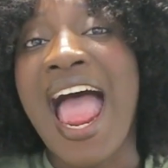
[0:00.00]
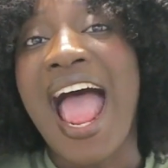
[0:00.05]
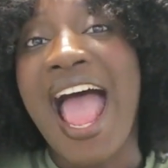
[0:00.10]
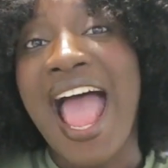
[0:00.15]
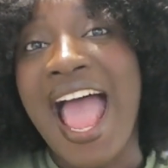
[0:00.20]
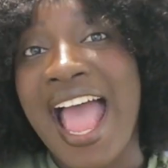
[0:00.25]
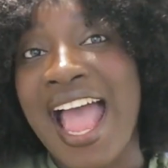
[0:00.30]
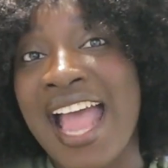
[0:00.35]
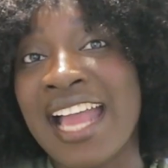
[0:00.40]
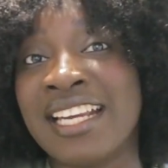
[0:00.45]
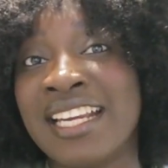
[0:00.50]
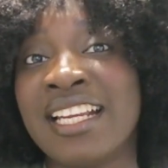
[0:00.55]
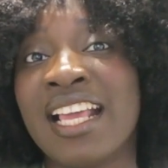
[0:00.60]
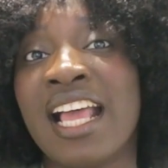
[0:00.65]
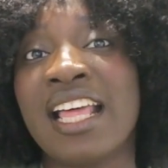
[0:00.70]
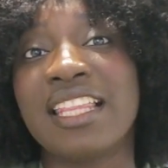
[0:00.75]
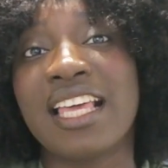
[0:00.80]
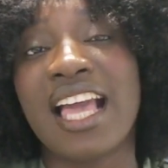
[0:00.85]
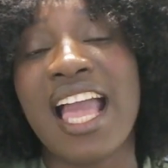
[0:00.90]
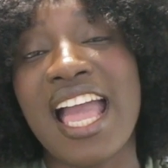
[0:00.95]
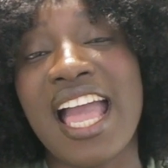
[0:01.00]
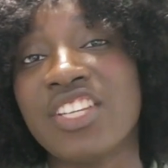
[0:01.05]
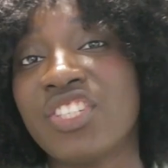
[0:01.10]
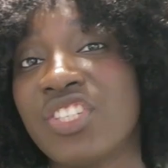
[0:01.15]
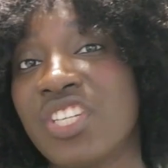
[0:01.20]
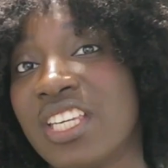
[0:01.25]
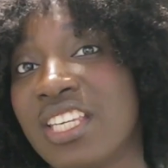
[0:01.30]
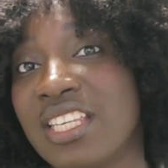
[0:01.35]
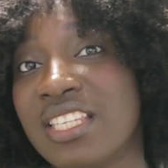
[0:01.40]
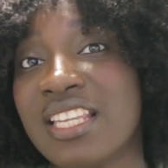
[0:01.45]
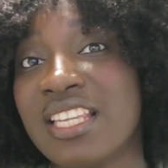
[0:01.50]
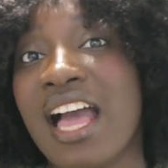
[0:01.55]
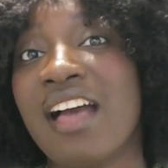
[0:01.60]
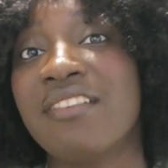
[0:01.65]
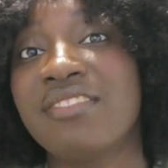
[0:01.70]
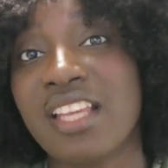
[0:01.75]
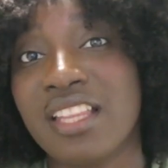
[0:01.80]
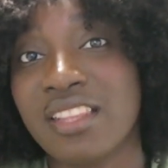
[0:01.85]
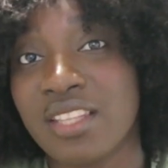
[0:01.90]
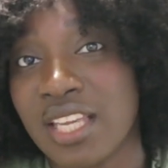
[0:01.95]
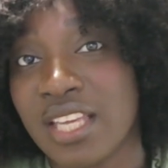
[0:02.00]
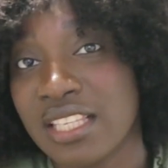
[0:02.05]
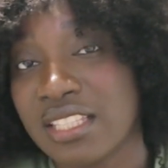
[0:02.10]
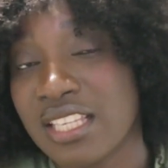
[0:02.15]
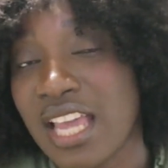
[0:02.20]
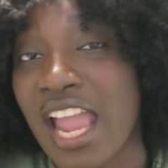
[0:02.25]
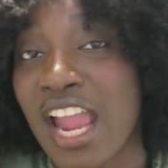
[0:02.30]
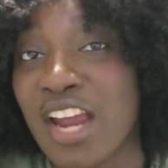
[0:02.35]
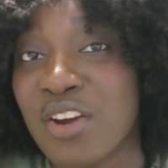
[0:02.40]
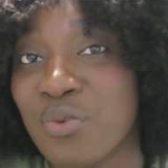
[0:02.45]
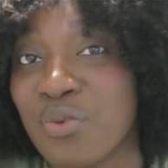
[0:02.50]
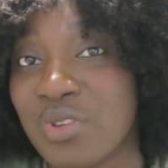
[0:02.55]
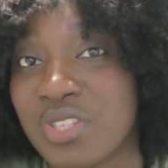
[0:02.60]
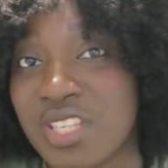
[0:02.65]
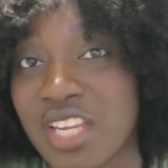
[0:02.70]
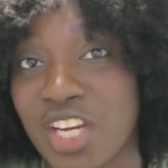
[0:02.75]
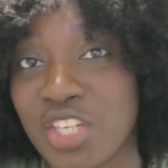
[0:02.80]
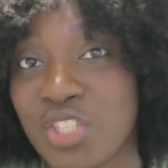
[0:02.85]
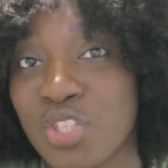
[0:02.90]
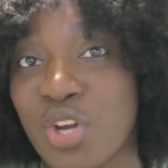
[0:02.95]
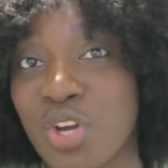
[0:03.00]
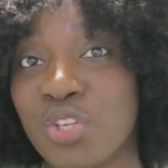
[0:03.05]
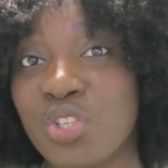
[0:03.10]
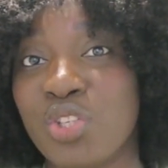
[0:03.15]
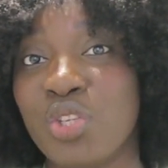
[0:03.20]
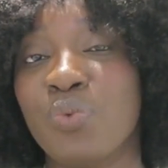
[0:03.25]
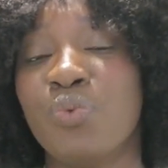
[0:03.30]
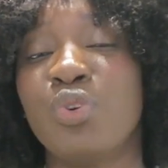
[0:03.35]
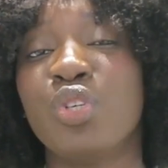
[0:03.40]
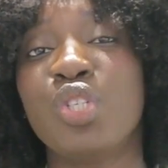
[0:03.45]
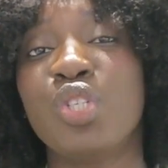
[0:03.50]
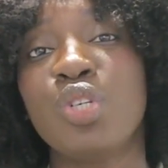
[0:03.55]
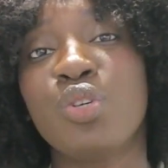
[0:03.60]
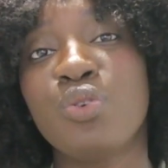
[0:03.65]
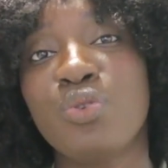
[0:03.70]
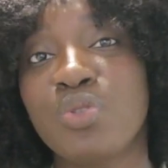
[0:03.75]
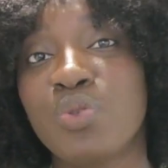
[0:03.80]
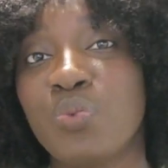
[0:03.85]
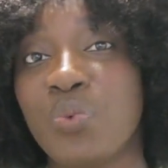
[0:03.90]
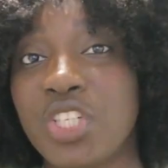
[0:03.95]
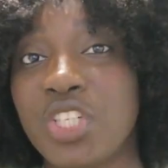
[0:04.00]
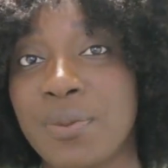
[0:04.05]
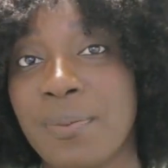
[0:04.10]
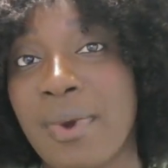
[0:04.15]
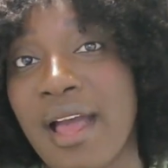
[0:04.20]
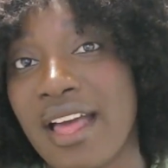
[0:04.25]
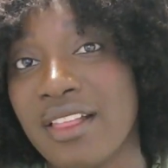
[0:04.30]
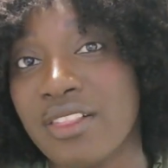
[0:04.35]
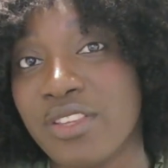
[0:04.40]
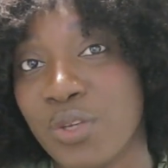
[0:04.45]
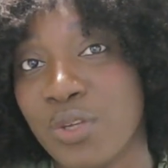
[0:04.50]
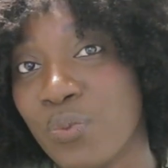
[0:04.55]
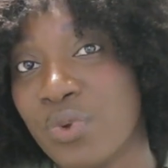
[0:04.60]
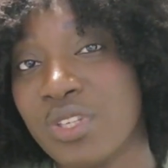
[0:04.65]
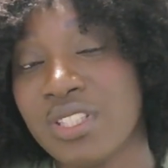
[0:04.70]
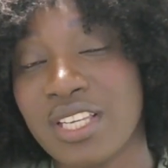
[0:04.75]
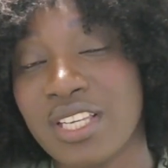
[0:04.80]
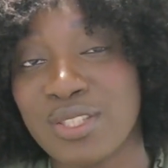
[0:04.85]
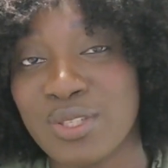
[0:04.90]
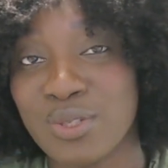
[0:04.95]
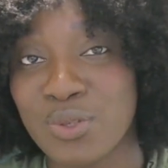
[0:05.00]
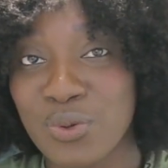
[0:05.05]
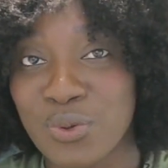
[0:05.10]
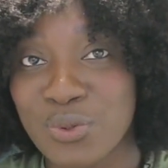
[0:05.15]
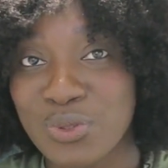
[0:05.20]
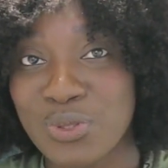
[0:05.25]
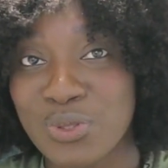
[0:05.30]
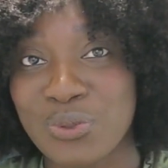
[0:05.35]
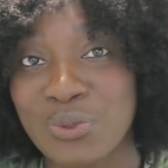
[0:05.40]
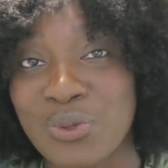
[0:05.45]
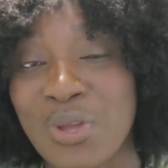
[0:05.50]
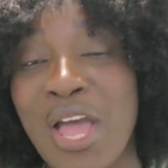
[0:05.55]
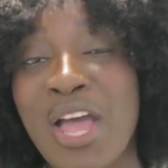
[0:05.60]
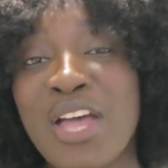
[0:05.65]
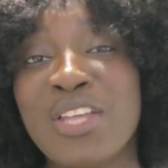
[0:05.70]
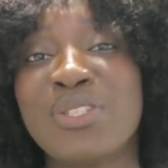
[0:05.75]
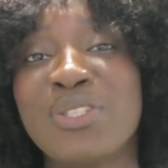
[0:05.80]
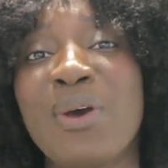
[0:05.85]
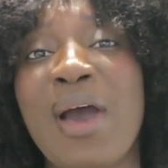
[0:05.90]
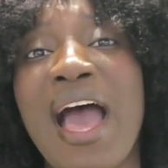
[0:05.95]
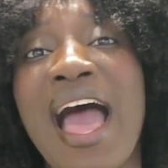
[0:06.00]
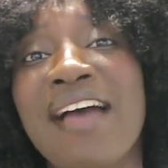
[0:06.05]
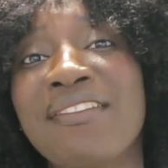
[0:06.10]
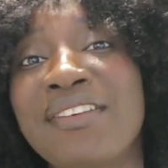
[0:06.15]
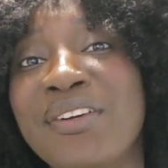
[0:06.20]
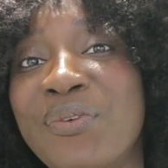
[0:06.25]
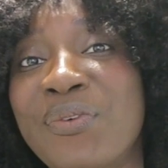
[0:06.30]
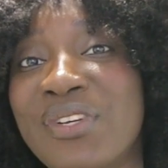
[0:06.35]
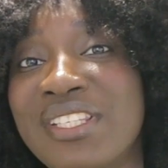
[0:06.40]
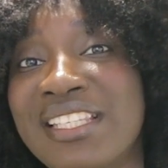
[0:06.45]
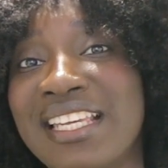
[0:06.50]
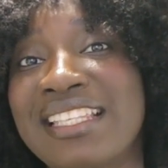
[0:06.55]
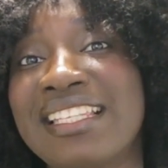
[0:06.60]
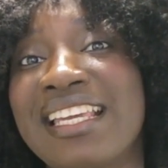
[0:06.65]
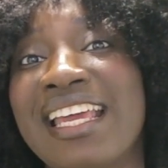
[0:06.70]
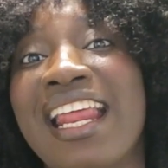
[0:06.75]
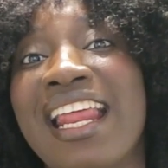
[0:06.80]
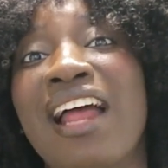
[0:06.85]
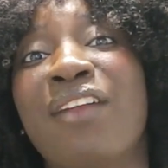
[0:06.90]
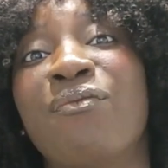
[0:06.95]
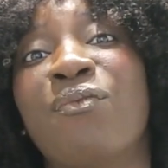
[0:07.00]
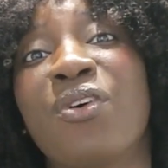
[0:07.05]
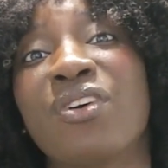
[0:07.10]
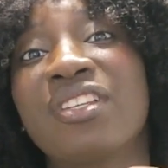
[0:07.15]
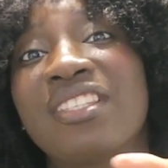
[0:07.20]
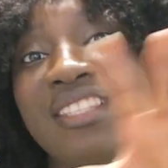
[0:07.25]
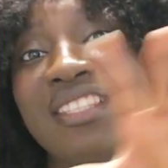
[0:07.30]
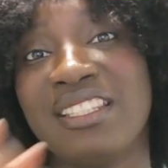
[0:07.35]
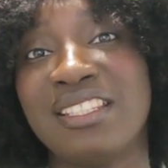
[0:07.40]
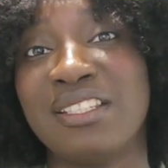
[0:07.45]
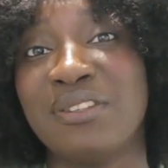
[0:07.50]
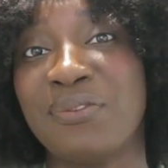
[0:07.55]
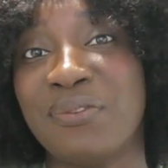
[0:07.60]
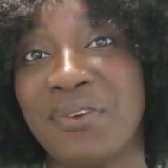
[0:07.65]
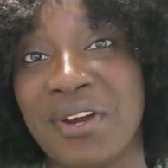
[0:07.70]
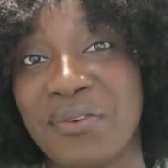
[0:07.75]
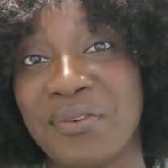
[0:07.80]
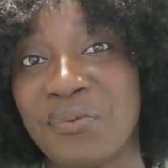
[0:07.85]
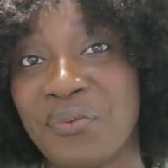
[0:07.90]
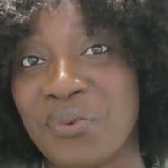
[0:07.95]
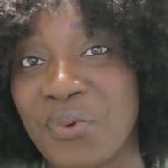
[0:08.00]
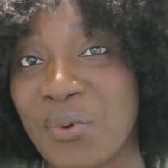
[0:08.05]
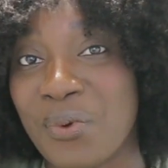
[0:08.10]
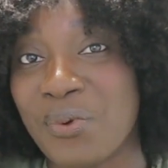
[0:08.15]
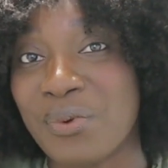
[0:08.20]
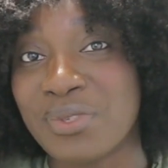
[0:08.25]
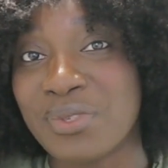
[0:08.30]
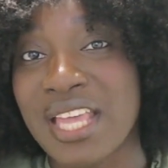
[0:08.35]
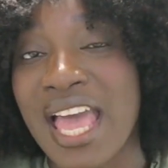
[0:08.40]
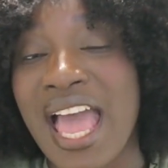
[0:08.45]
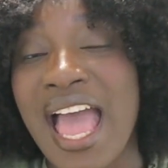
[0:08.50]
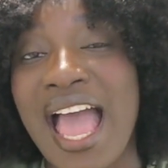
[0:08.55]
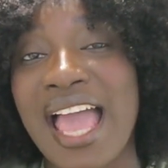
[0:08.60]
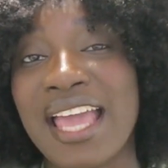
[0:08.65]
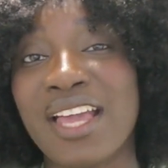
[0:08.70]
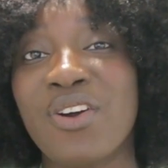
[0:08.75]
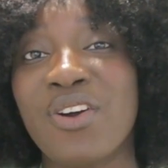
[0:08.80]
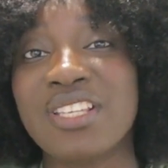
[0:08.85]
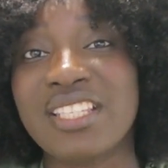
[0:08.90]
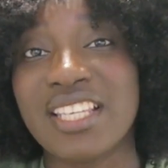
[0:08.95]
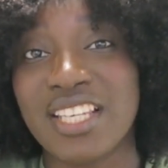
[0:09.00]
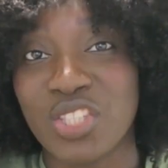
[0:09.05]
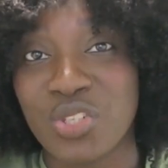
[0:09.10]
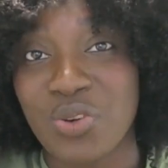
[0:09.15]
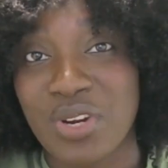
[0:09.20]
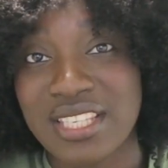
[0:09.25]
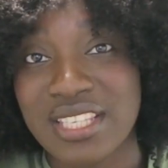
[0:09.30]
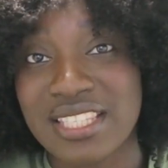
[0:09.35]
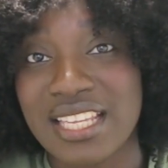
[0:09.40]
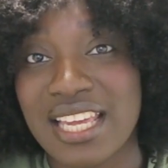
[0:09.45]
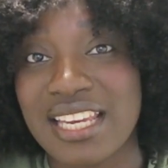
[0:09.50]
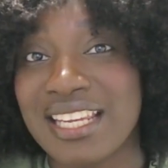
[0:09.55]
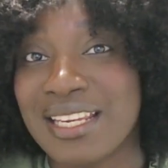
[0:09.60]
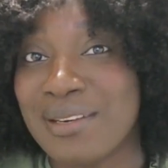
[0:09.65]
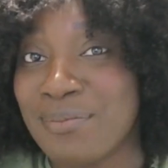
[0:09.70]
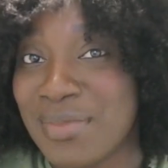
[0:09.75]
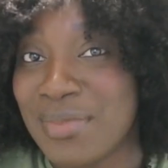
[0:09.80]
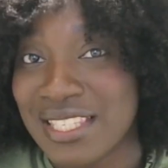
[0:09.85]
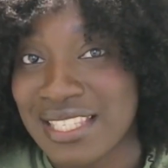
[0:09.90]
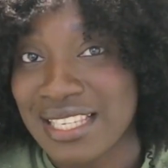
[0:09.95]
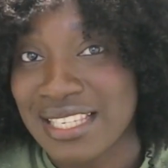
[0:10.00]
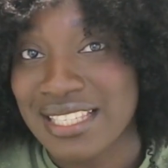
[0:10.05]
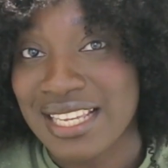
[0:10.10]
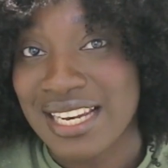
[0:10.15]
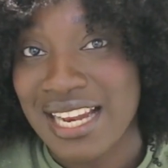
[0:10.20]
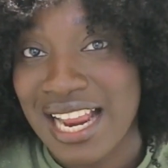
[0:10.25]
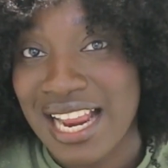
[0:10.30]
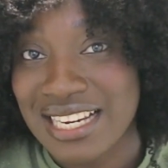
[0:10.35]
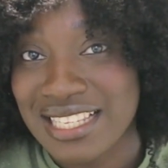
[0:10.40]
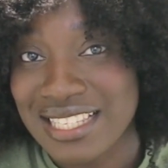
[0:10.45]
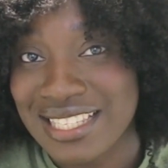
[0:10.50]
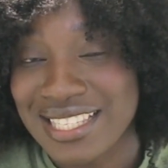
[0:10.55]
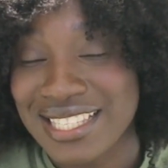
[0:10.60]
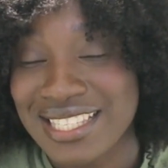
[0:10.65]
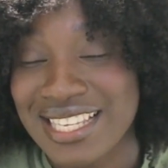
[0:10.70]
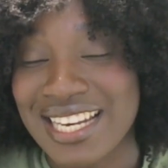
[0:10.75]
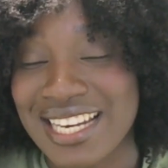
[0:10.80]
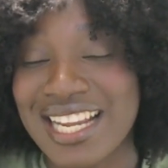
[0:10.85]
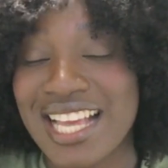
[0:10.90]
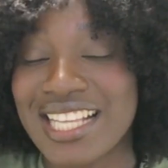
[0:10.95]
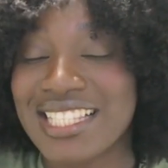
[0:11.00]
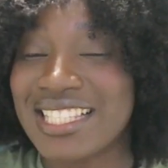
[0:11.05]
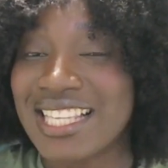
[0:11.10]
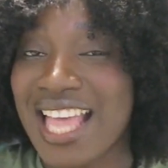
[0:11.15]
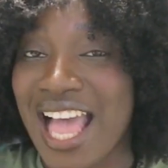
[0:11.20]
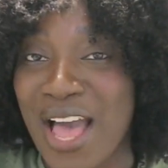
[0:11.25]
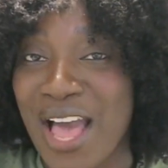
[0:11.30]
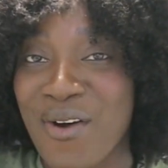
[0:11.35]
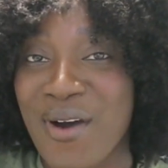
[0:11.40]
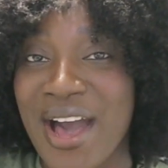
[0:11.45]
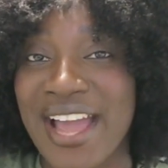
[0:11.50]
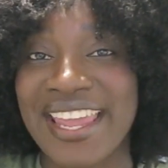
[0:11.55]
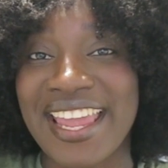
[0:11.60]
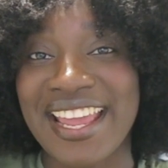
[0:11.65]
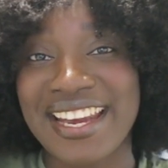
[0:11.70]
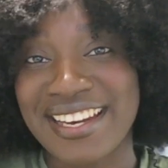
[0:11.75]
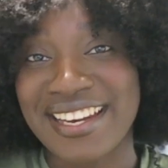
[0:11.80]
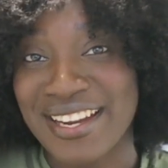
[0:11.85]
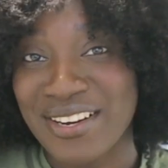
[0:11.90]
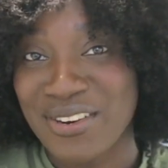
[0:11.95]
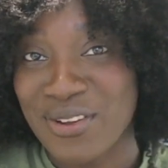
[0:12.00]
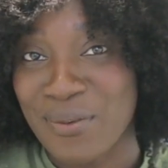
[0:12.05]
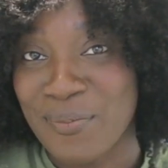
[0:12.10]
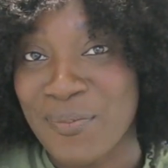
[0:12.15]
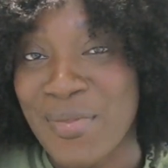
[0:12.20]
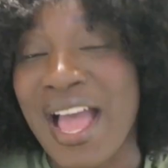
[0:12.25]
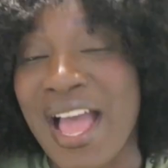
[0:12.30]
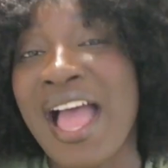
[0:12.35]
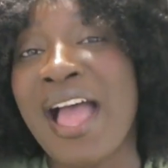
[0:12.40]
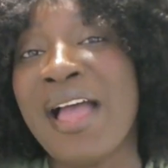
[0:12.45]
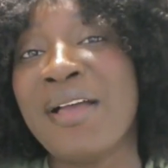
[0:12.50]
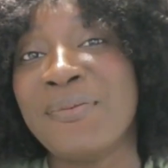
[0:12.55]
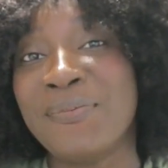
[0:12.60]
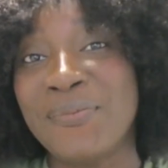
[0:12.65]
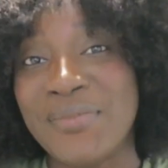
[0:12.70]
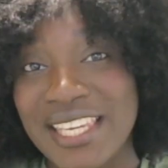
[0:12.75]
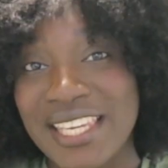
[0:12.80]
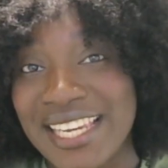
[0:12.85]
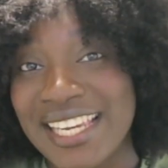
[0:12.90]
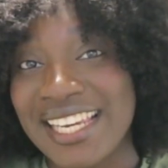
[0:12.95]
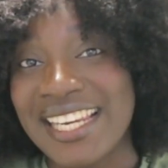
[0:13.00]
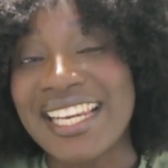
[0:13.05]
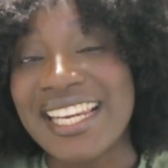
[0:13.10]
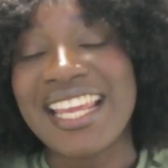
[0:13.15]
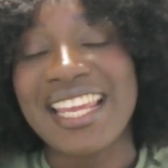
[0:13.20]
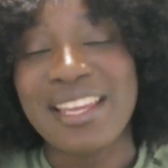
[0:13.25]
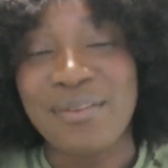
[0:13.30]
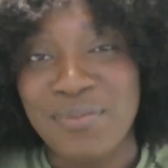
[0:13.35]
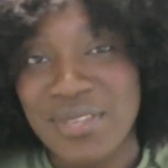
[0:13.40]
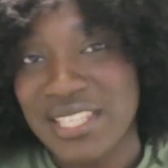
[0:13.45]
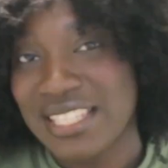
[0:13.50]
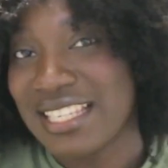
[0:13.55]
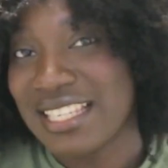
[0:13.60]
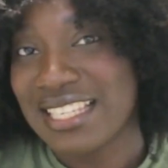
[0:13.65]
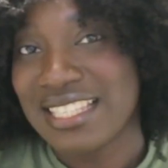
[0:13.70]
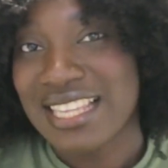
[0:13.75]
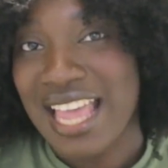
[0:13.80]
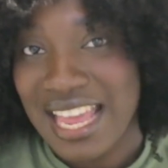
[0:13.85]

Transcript: And the catch is, after the entire rotation, you would choose which path you wanted to go to. So having rotated amongst the different roles, I got interested in business analysis, and that's how I ended up being a business